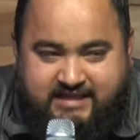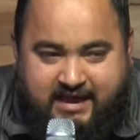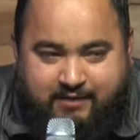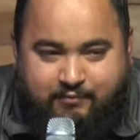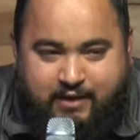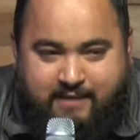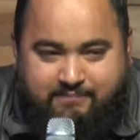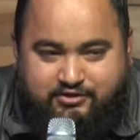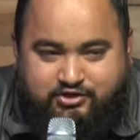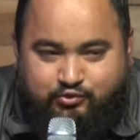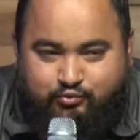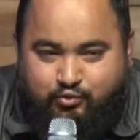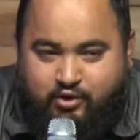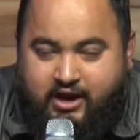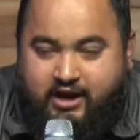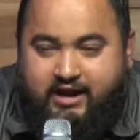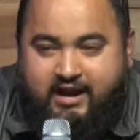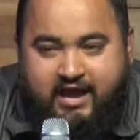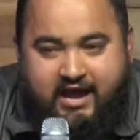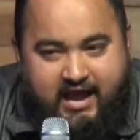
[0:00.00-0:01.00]
that raptor
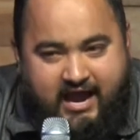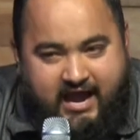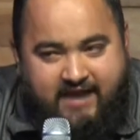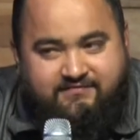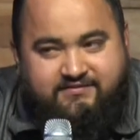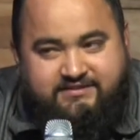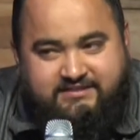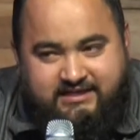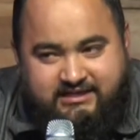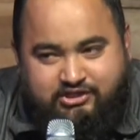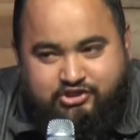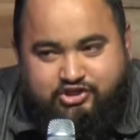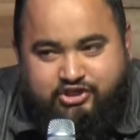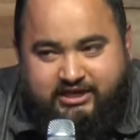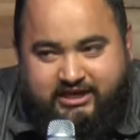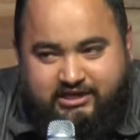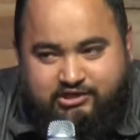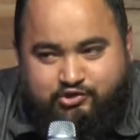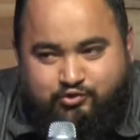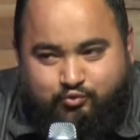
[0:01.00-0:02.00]
run. I've seen
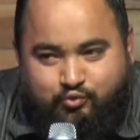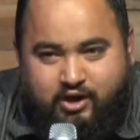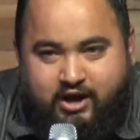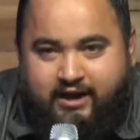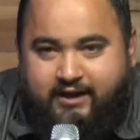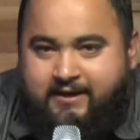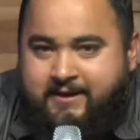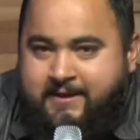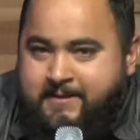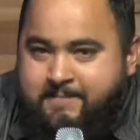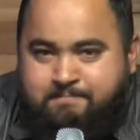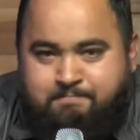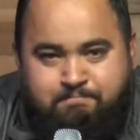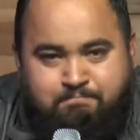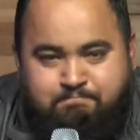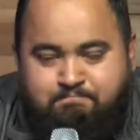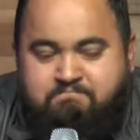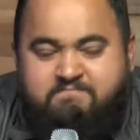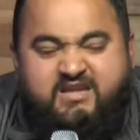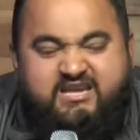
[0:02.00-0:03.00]
chickens run.
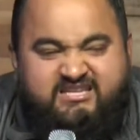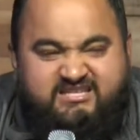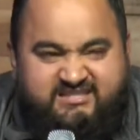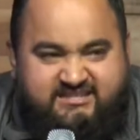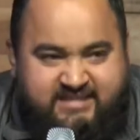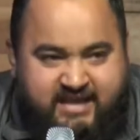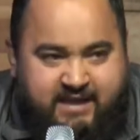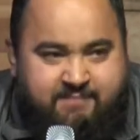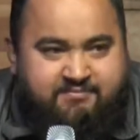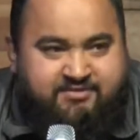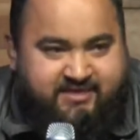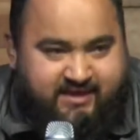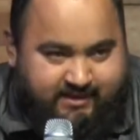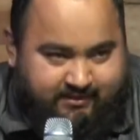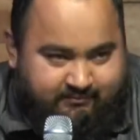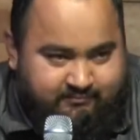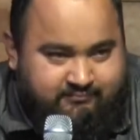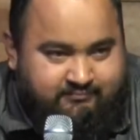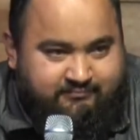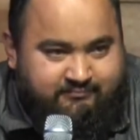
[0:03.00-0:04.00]
Same
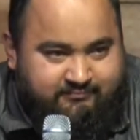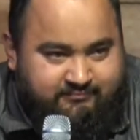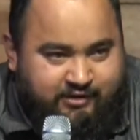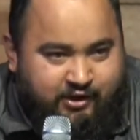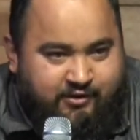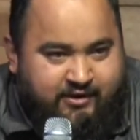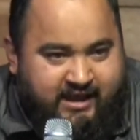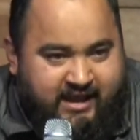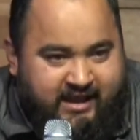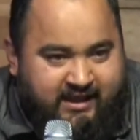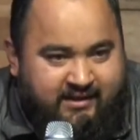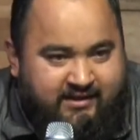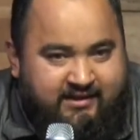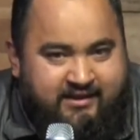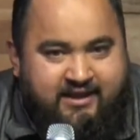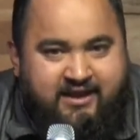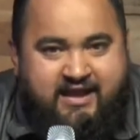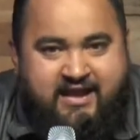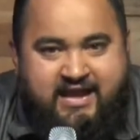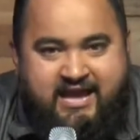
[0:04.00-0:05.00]
thing, okay?
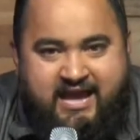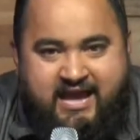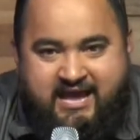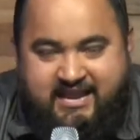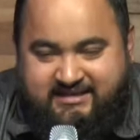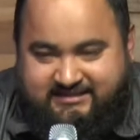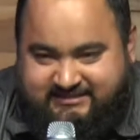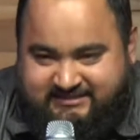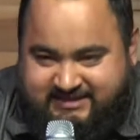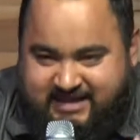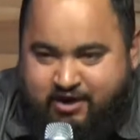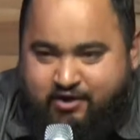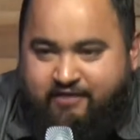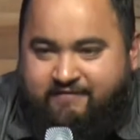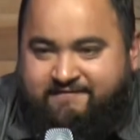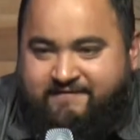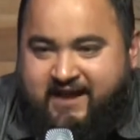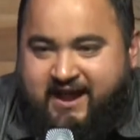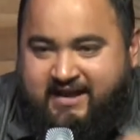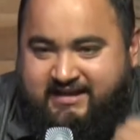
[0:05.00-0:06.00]
It is
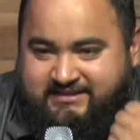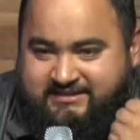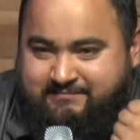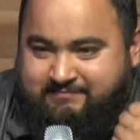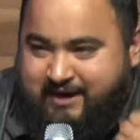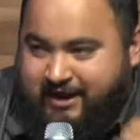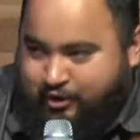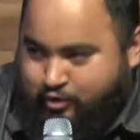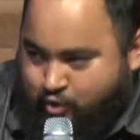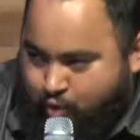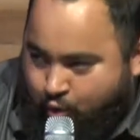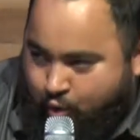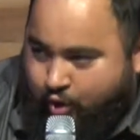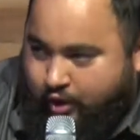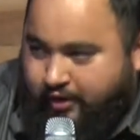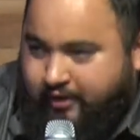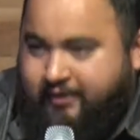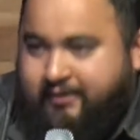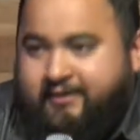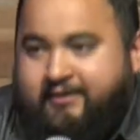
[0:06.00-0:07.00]
terrifying to my
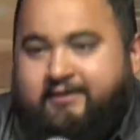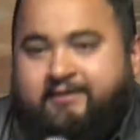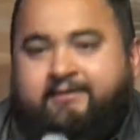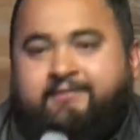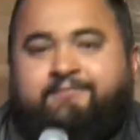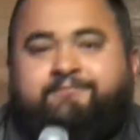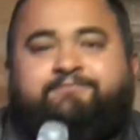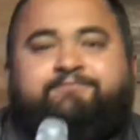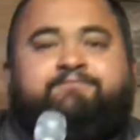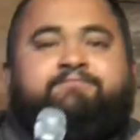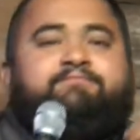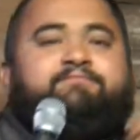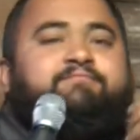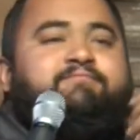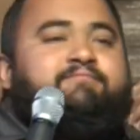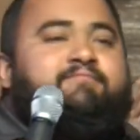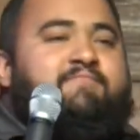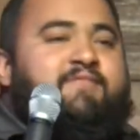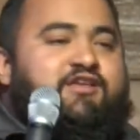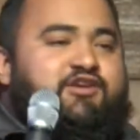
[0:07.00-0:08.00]
core.
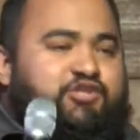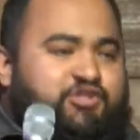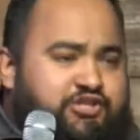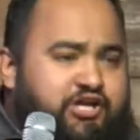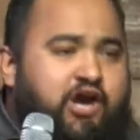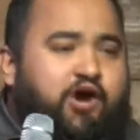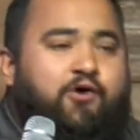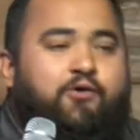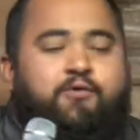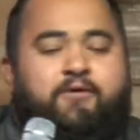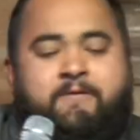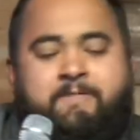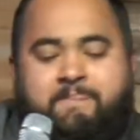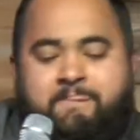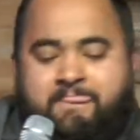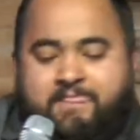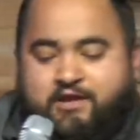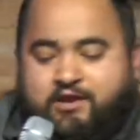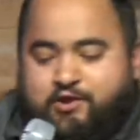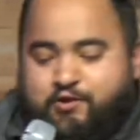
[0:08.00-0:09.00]
So,
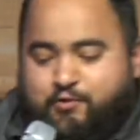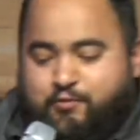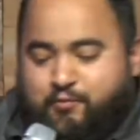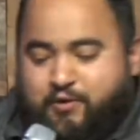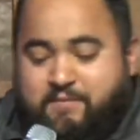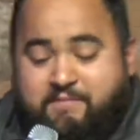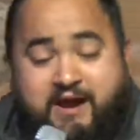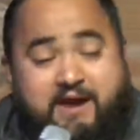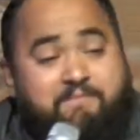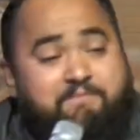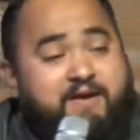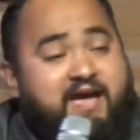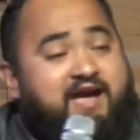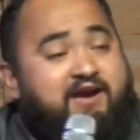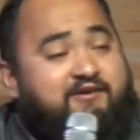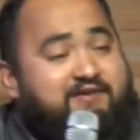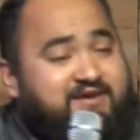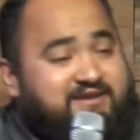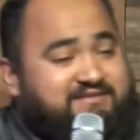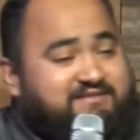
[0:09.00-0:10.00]
when my
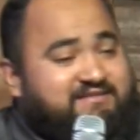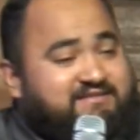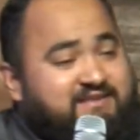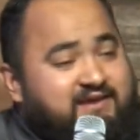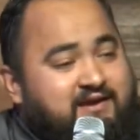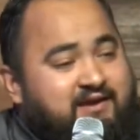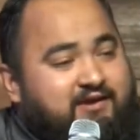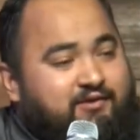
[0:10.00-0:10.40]
parents